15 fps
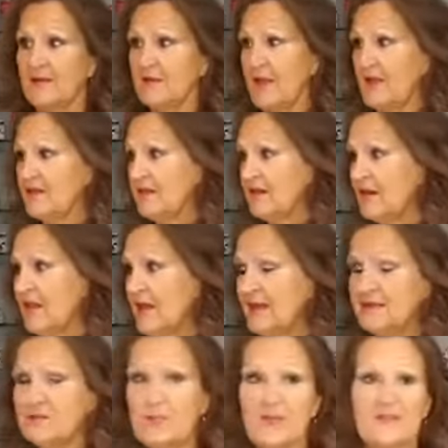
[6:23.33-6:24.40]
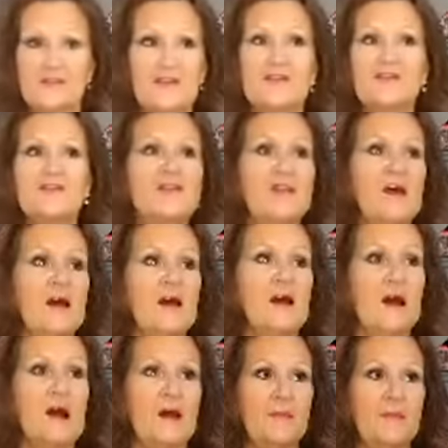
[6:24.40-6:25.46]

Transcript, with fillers: had a little ice business. Uh,